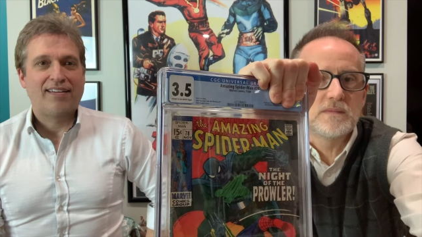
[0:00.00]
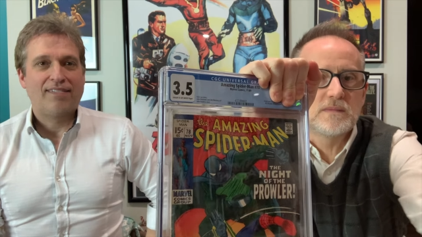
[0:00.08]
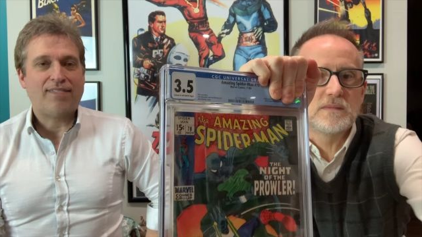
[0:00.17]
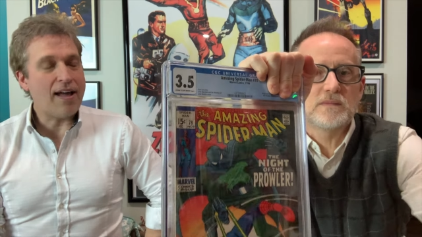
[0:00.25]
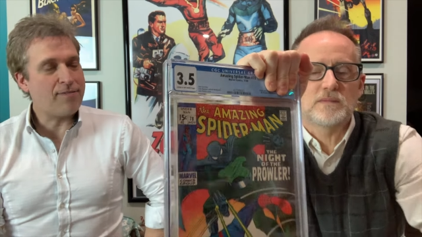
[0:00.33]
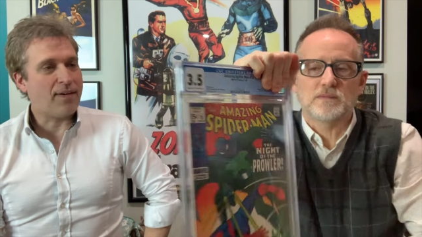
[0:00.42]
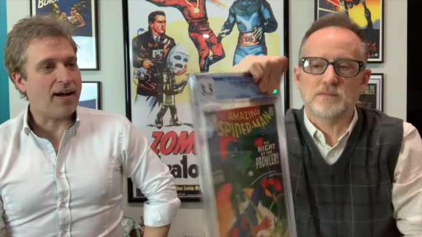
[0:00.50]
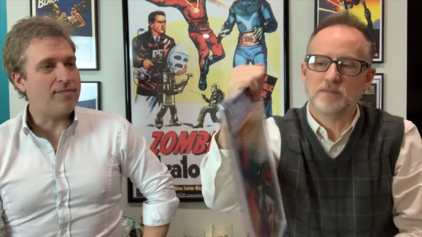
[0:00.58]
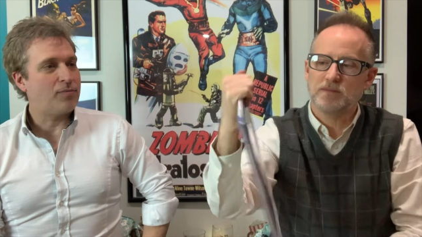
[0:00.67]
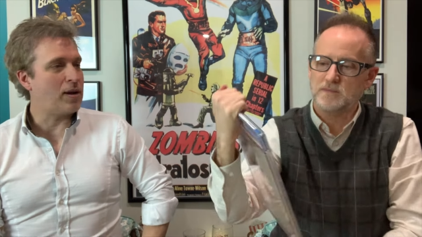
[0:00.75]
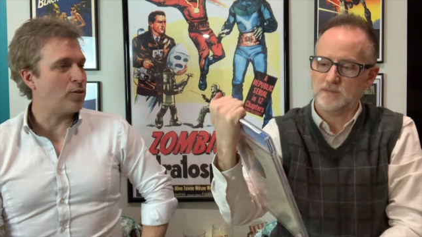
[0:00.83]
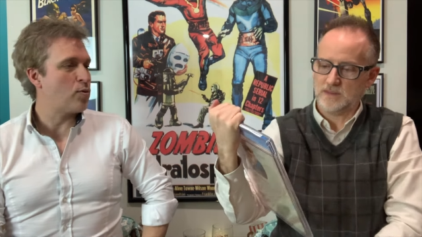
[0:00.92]
Speaker 1: Five
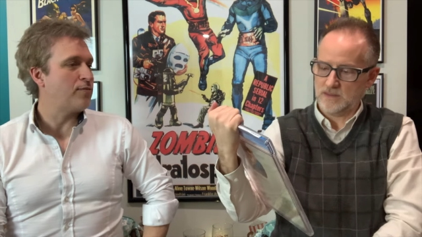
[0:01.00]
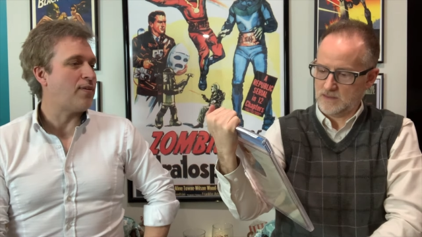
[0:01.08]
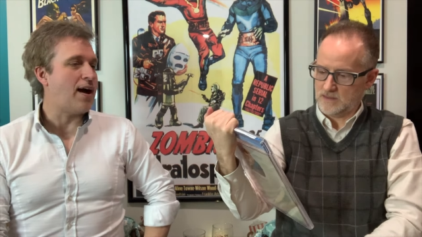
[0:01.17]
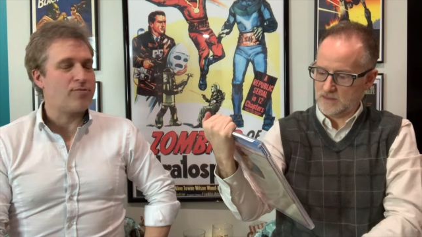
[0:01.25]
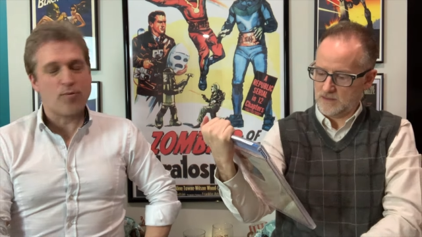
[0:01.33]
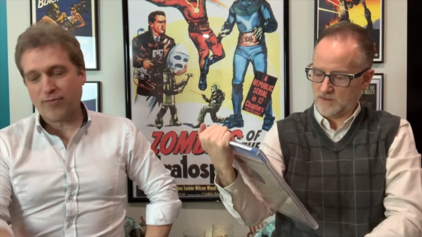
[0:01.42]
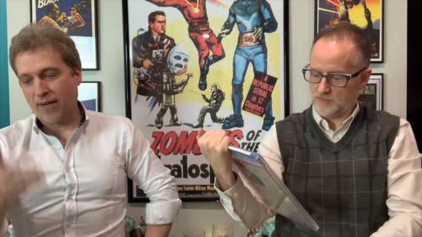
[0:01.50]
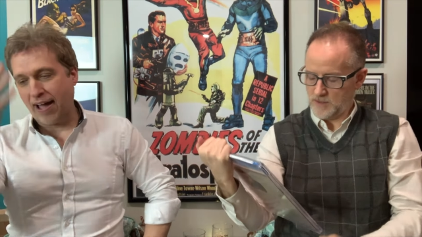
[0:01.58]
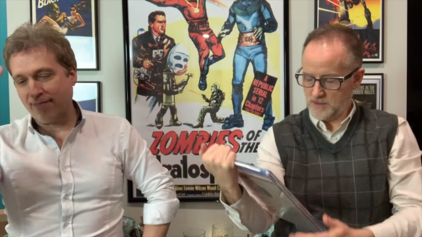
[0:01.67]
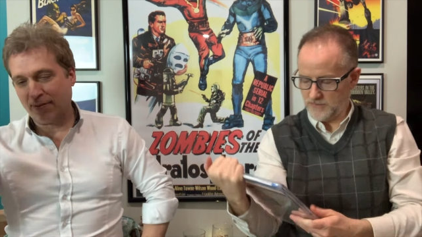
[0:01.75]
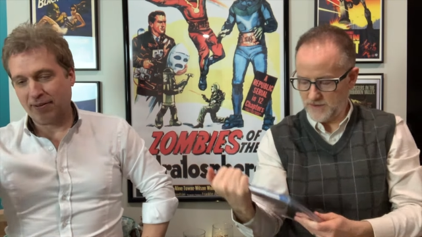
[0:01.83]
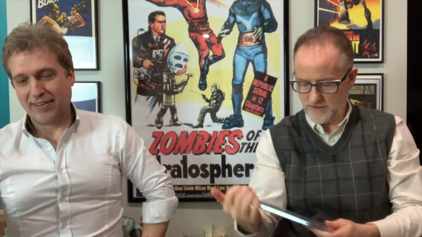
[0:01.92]
five. Wait, three five. Three five.
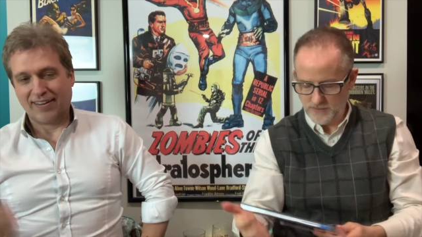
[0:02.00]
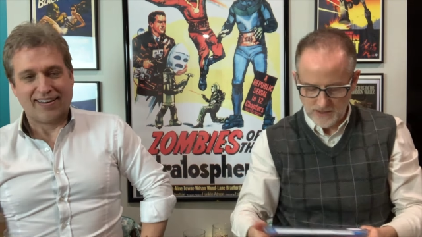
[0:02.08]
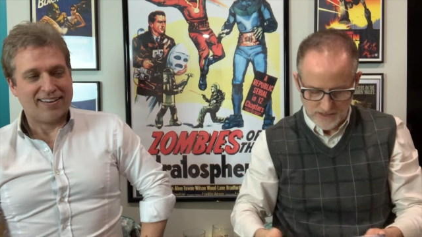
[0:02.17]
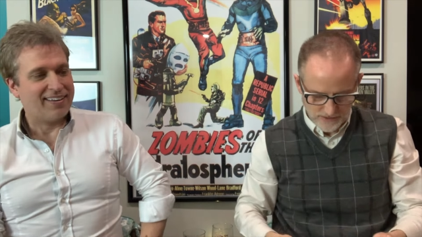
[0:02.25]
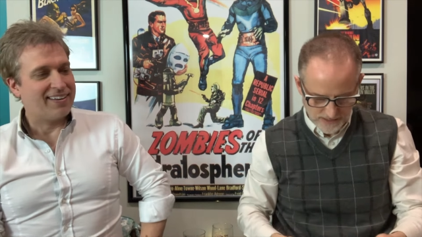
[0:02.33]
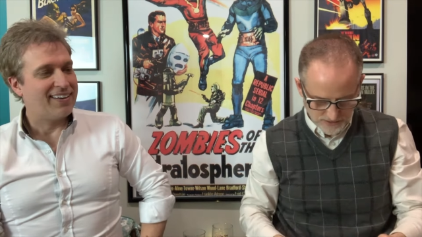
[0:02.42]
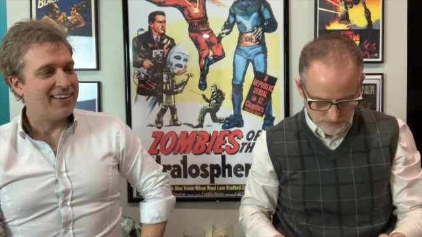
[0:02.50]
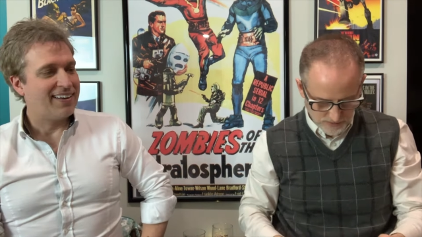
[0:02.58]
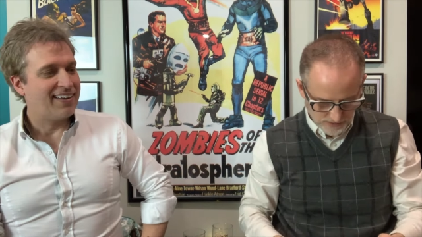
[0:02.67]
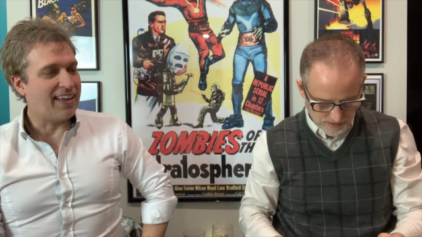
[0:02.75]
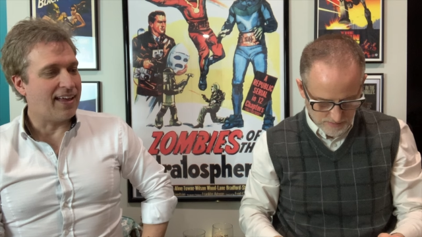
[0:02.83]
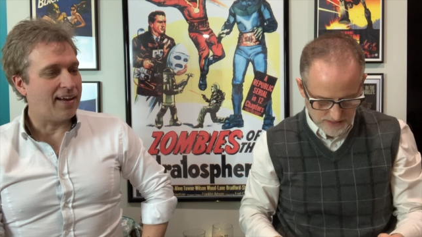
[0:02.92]
Three five. Wow, that's
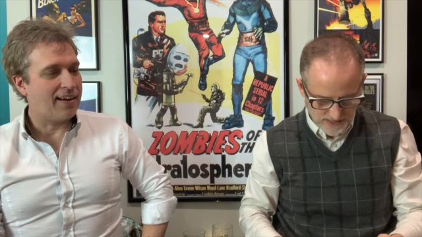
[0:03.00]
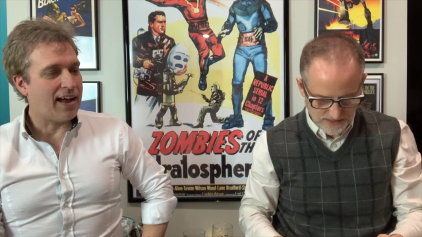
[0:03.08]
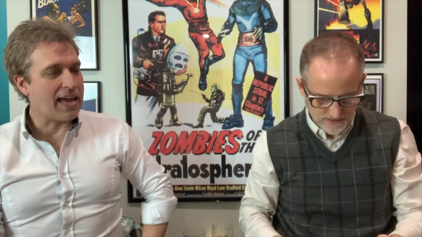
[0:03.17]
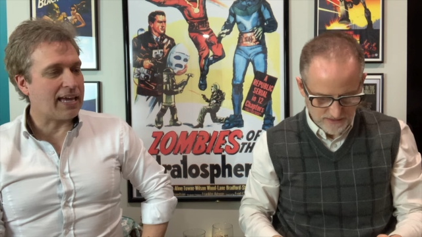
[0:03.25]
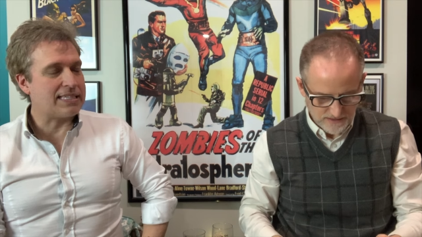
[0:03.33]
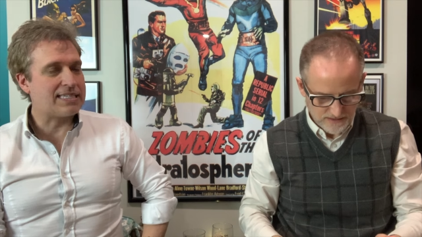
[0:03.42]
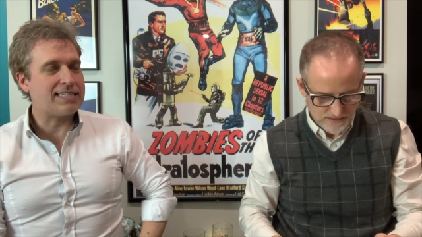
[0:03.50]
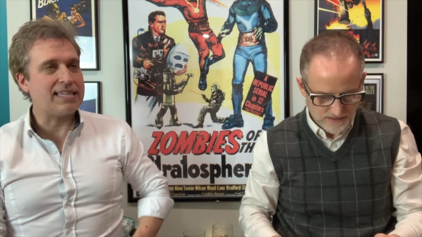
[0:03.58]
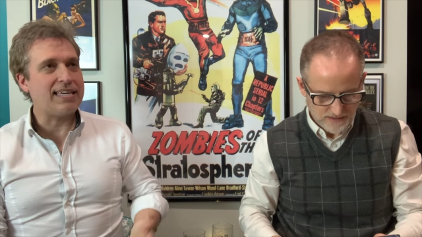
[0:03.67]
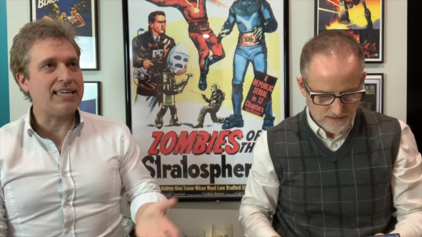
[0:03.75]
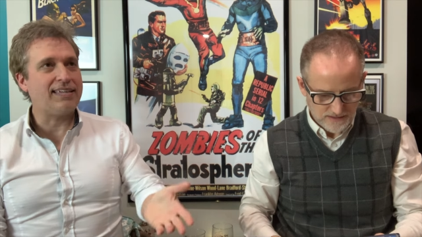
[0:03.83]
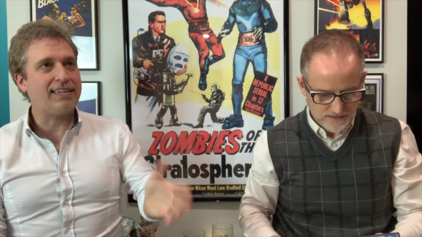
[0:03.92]
really yeah. Good. I could
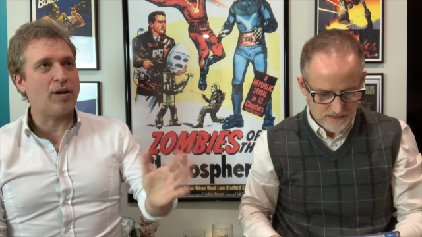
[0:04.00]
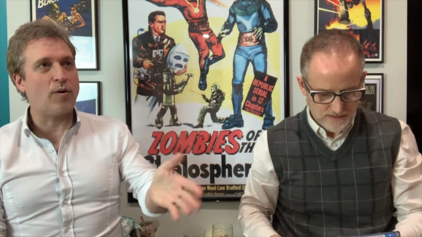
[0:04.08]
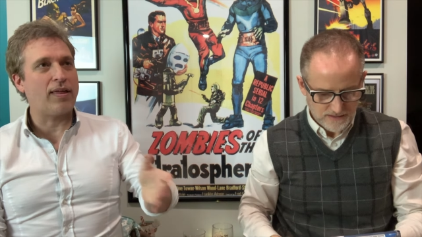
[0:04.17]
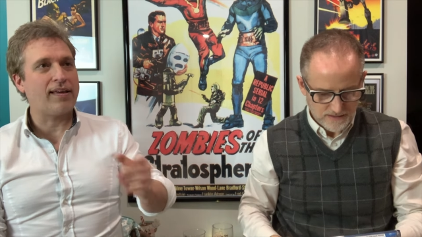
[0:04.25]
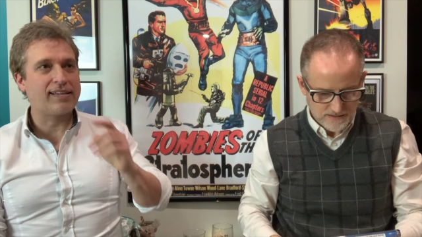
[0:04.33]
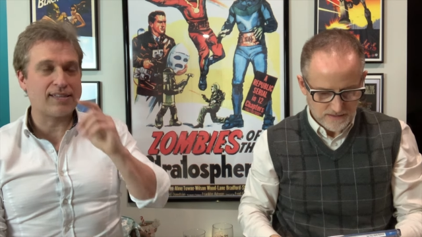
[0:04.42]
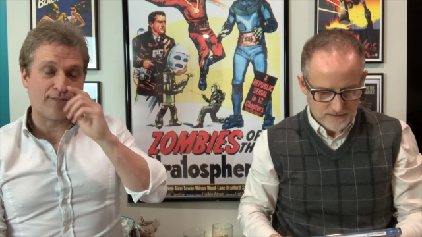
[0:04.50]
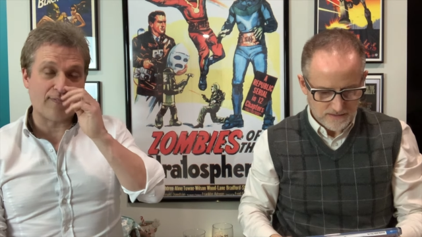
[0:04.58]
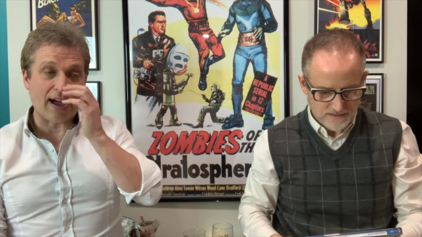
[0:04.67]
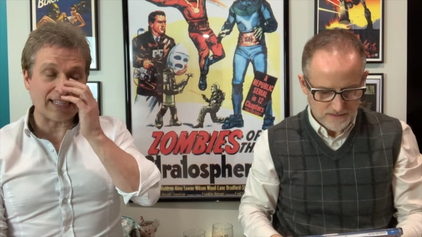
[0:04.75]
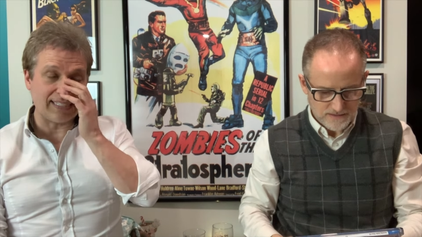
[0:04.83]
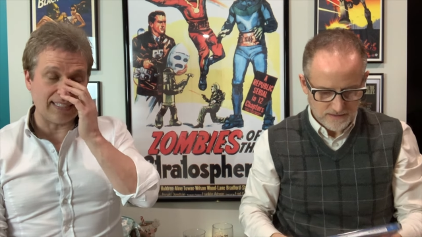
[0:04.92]
see you know because the
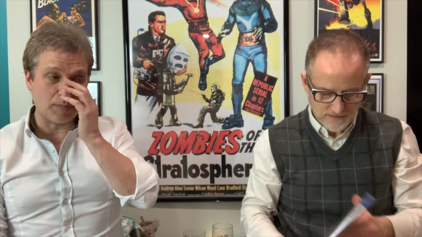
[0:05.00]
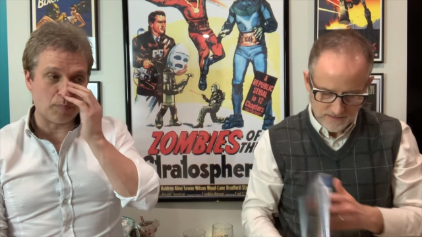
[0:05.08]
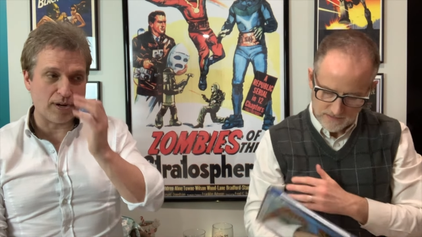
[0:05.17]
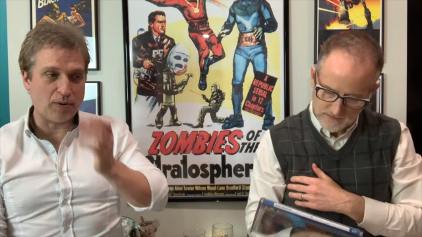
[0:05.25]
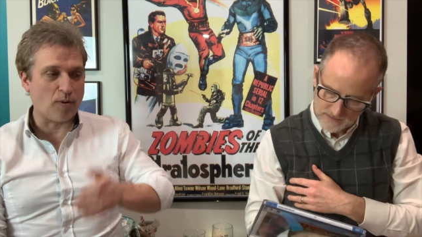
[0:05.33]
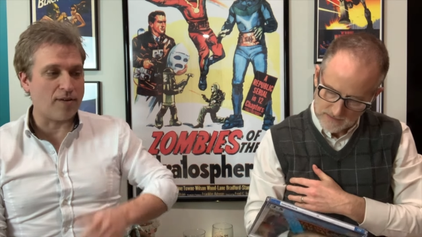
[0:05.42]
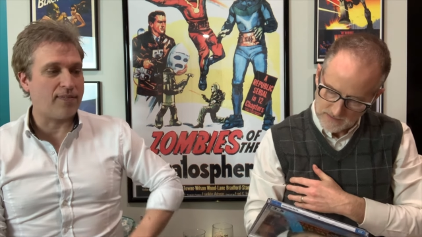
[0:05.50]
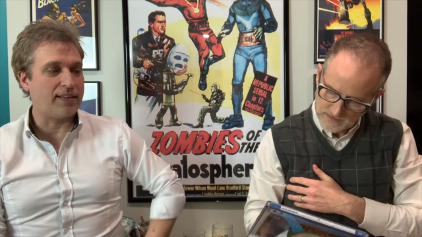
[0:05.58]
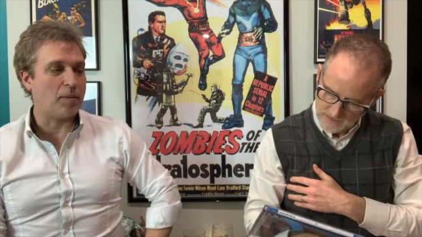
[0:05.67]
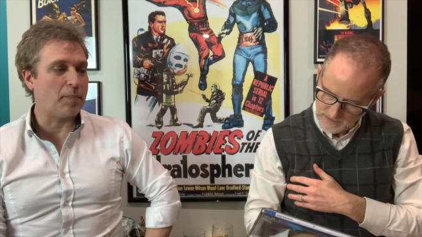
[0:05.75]
foxing's pretty rough on the